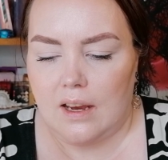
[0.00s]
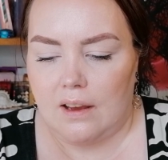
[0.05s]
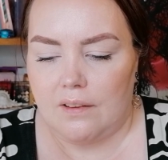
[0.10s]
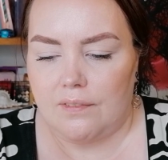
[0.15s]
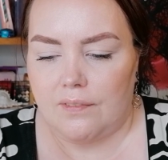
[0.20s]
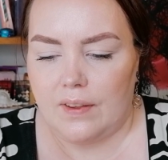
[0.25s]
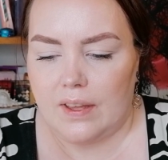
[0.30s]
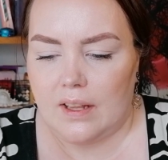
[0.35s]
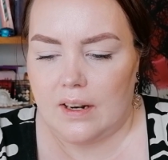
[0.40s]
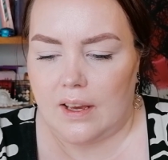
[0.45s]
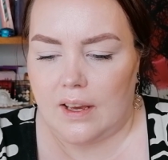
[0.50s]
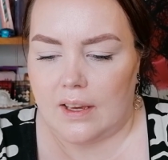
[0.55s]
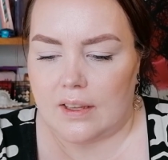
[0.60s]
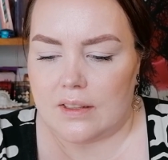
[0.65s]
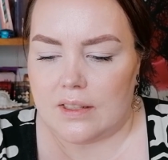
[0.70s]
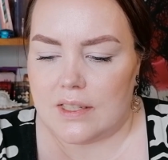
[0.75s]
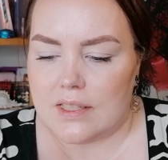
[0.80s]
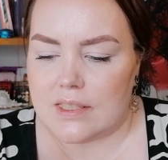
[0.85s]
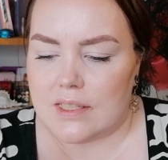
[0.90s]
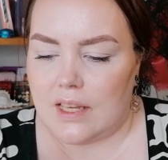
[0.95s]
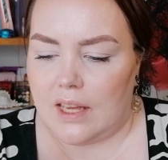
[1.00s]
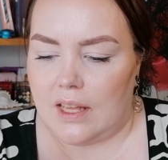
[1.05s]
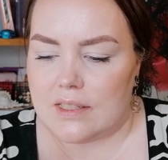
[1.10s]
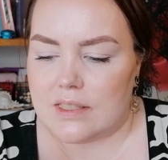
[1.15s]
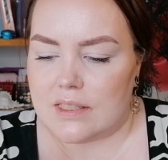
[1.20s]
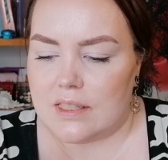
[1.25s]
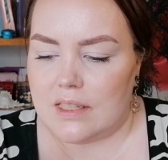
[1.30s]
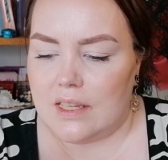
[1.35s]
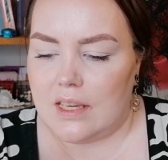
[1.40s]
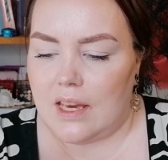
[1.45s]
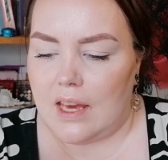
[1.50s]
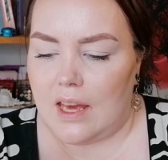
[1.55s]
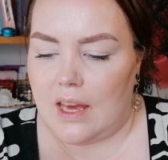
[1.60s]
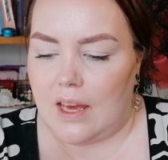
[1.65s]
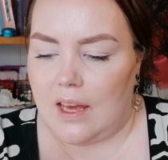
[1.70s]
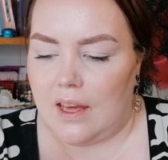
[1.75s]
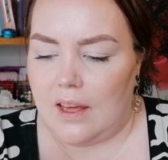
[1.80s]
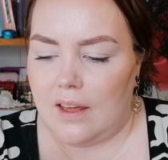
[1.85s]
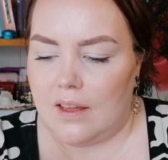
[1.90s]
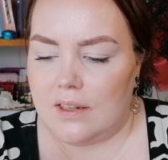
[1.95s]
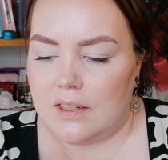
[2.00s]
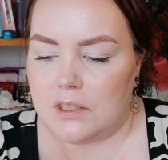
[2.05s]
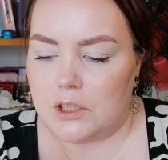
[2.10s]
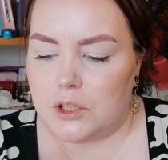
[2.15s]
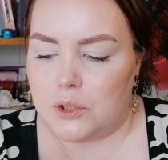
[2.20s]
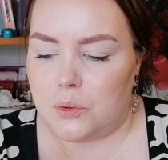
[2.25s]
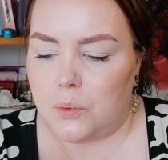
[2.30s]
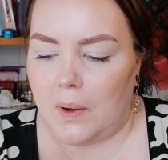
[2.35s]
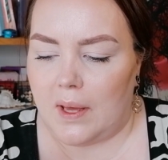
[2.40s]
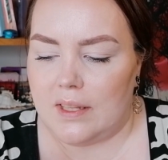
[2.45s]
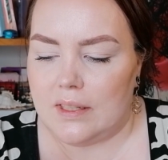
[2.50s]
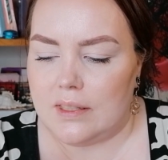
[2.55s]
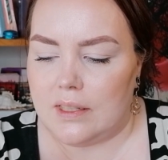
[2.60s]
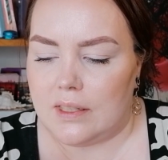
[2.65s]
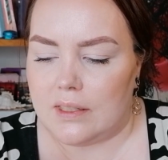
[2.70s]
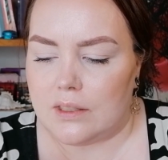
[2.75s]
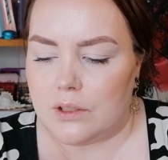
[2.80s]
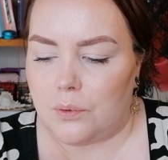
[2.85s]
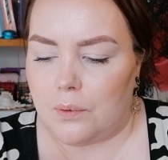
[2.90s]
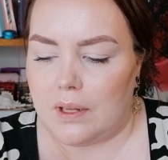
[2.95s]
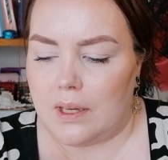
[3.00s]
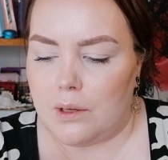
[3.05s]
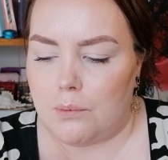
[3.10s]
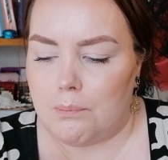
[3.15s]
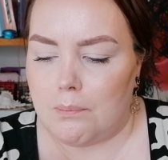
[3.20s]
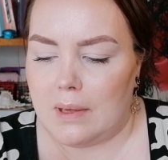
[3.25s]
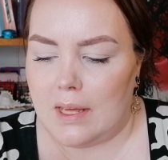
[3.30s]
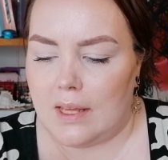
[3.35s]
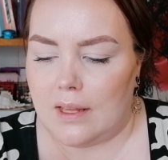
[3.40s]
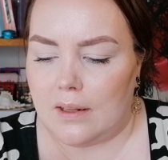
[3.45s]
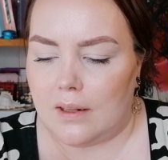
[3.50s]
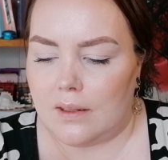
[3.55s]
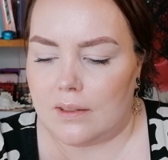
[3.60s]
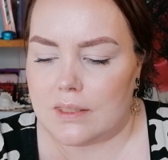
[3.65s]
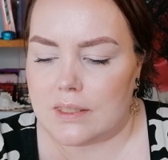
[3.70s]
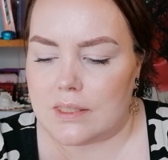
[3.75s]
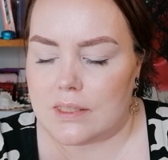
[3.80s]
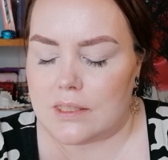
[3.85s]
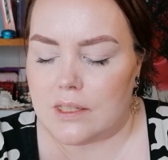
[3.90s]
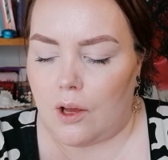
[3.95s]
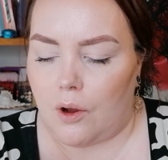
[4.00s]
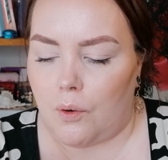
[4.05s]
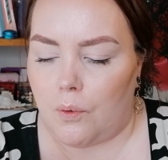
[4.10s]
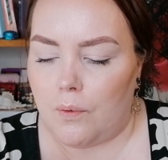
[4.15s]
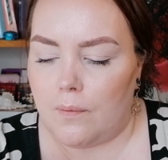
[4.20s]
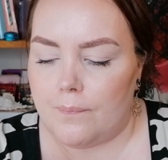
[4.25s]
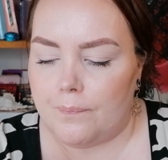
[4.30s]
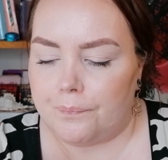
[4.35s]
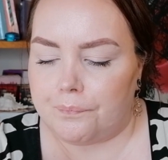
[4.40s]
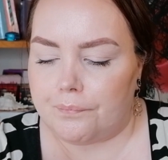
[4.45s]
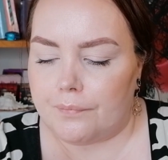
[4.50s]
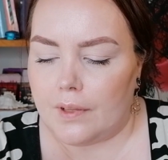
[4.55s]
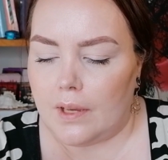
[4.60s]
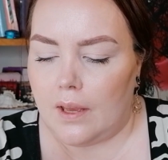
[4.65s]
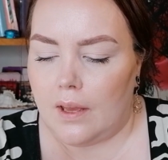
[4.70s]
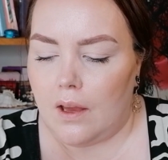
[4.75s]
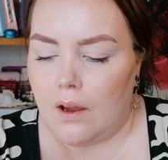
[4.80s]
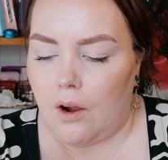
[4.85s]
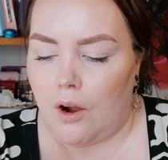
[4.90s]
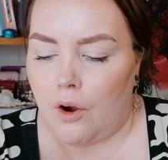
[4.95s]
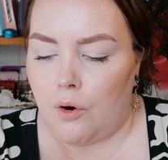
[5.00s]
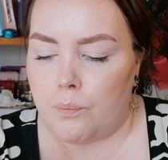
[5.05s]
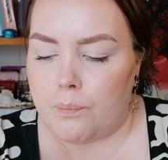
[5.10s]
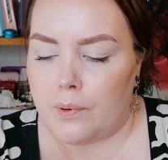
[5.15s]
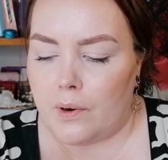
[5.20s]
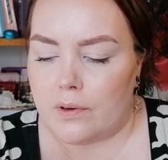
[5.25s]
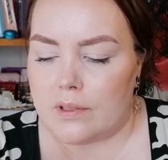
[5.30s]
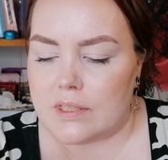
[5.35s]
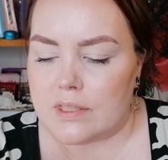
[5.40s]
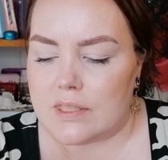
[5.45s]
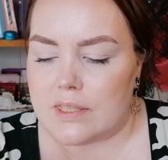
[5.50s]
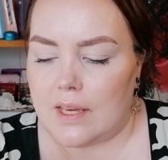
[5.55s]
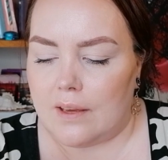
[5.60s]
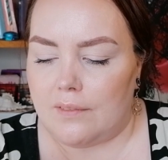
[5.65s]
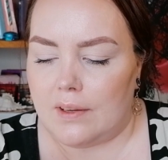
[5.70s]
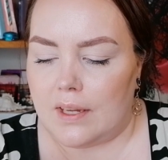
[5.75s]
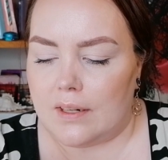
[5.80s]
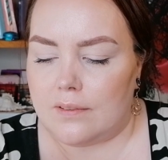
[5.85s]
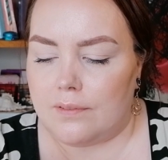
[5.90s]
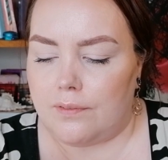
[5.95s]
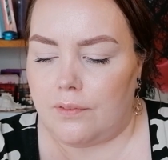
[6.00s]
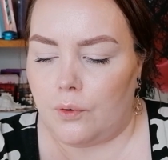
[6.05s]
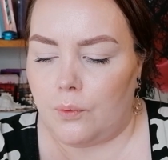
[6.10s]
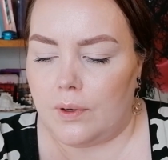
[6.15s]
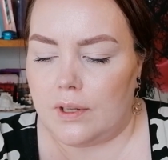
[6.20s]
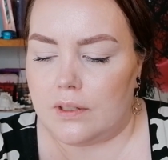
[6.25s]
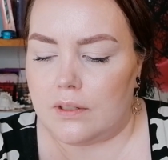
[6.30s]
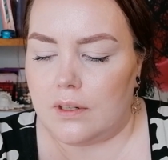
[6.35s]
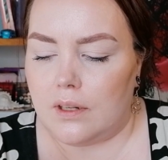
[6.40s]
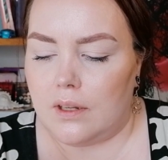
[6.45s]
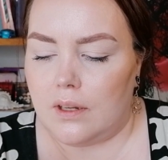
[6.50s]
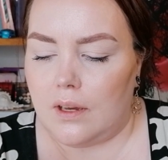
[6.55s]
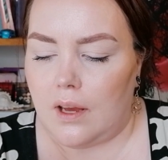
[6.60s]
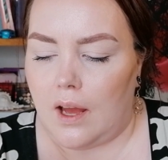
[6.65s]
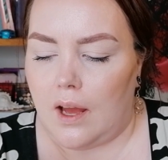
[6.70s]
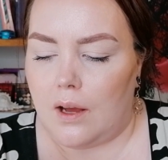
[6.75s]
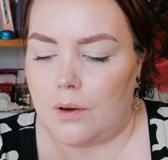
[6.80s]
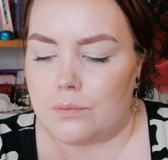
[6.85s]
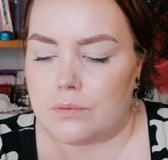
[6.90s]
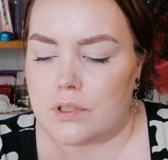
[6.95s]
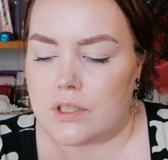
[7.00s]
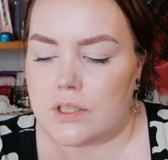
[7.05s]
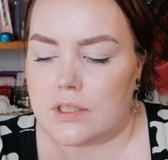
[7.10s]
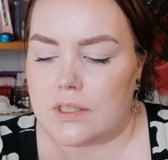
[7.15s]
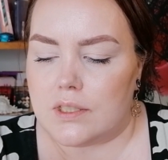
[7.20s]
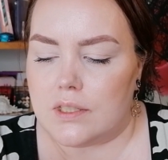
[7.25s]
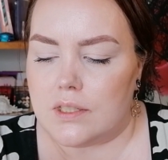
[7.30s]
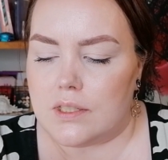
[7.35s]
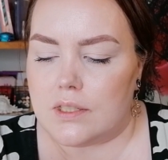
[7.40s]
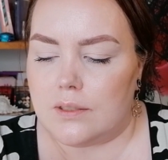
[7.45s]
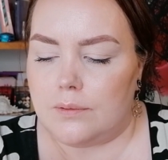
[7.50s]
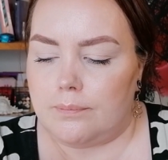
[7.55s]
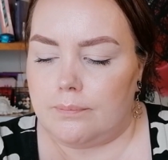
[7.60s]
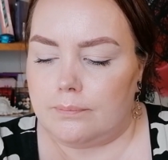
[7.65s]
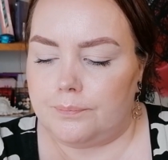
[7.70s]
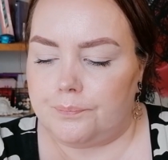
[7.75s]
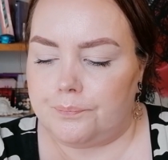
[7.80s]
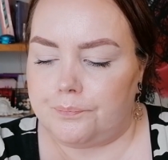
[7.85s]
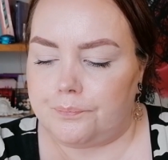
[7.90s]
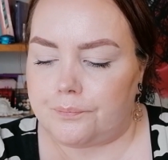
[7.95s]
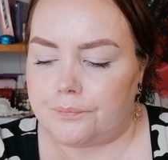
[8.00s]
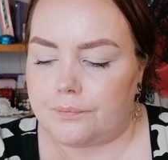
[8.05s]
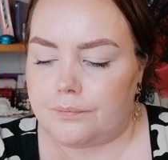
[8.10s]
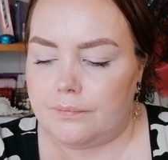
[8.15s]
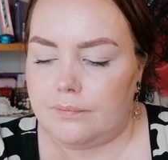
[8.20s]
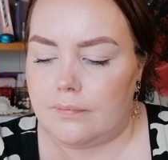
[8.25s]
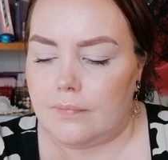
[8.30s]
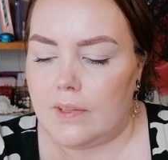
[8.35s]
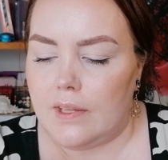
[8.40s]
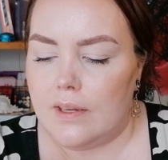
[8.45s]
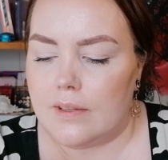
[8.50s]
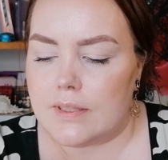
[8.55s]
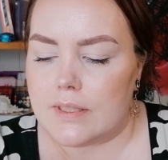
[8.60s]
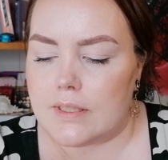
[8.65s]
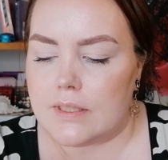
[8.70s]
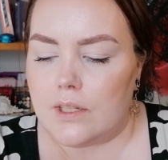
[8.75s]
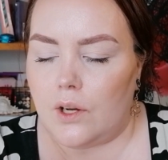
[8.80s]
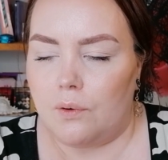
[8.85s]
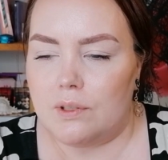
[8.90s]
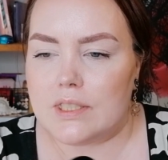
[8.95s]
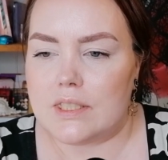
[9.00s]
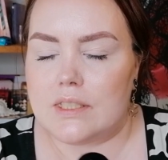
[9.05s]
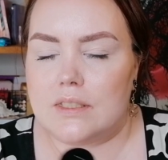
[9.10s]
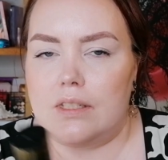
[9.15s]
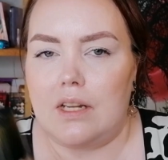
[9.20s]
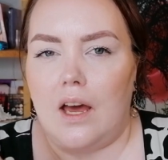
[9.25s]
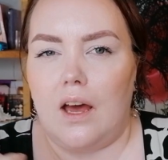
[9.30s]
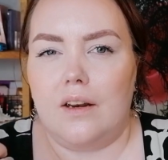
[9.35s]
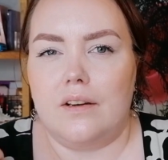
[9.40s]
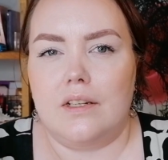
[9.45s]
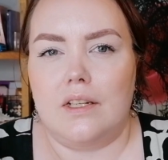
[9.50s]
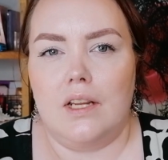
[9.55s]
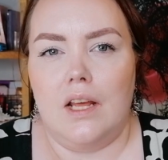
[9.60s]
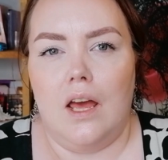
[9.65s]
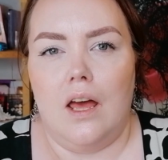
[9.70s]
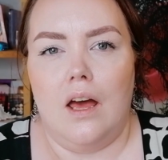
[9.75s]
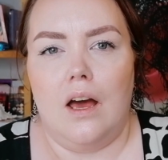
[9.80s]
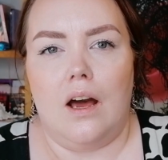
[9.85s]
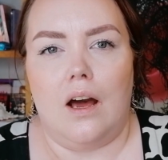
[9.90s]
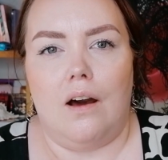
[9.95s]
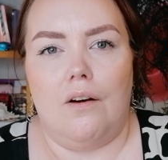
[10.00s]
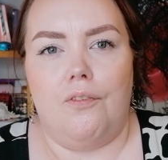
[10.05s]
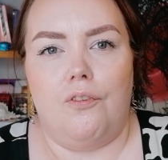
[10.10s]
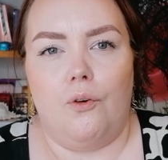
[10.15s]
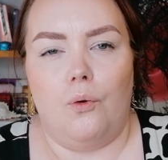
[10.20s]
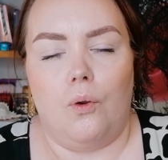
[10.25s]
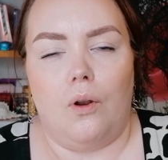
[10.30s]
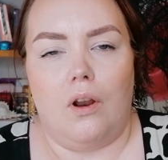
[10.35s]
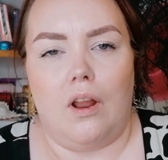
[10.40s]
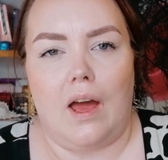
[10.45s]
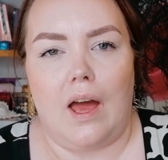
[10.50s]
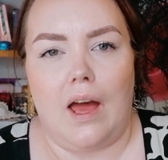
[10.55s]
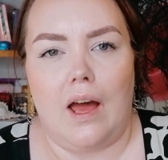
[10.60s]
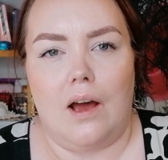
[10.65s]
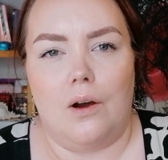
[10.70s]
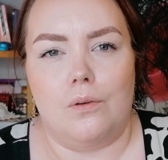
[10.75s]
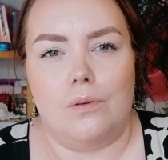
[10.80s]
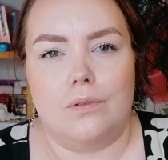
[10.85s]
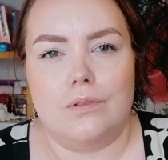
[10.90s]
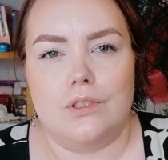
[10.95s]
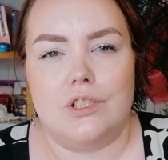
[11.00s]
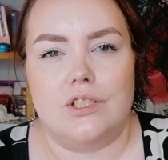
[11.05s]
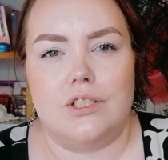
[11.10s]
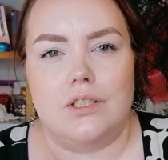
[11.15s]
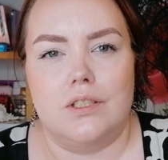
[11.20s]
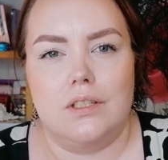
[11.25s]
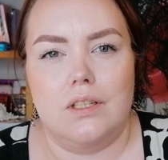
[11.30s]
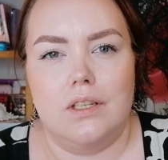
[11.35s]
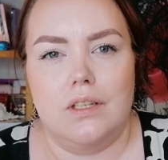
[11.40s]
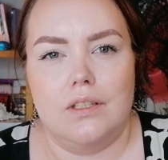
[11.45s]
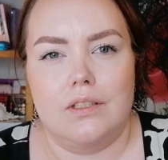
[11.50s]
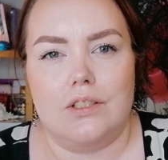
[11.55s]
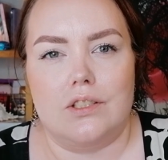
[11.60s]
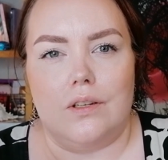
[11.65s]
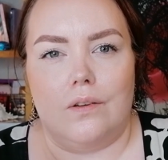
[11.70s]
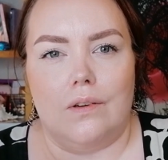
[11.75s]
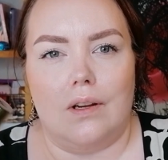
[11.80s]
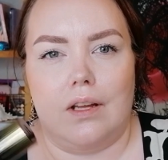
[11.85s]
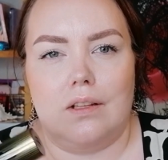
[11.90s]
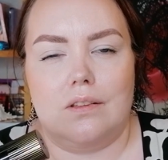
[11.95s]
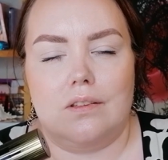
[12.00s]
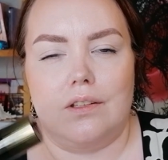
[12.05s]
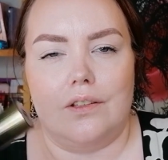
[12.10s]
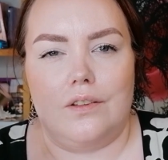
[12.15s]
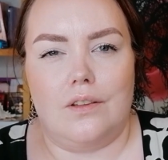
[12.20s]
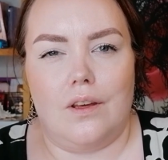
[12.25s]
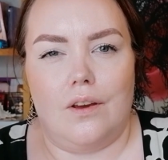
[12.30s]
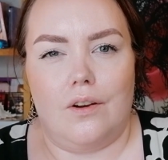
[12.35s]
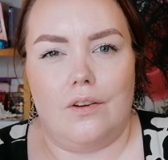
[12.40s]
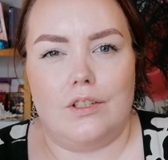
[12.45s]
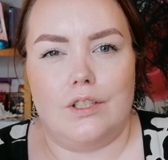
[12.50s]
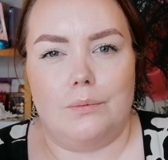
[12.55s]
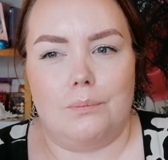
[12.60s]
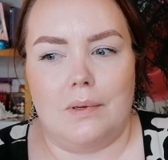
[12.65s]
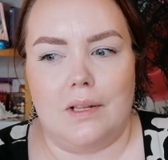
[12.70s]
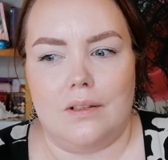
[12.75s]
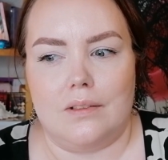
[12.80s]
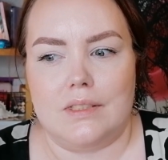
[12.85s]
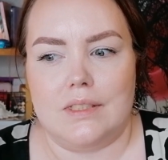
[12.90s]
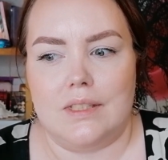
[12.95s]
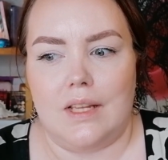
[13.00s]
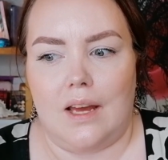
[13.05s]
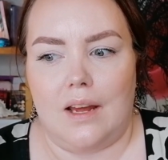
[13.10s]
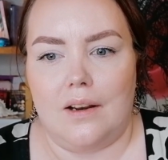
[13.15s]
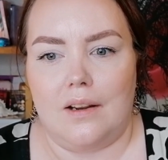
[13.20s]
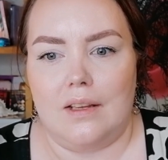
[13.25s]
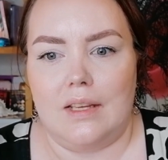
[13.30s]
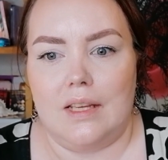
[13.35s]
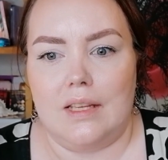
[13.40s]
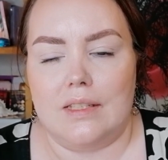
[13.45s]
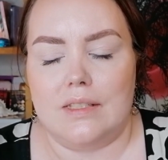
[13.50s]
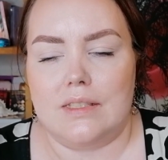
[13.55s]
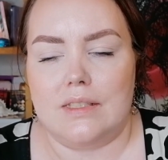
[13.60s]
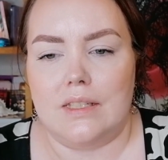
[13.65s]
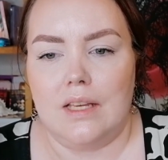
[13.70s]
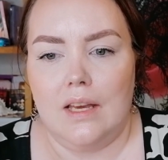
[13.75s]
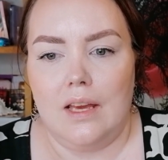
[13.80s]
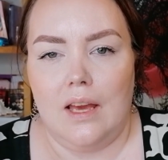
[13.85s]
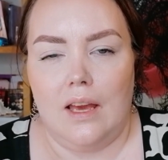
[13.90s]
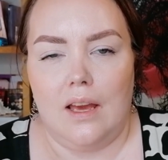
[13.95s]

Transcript: I feel like this has, yeah, 23 mils, so 0.7 fluid ounces. So it's not a full ounce, so not the 30 mils that is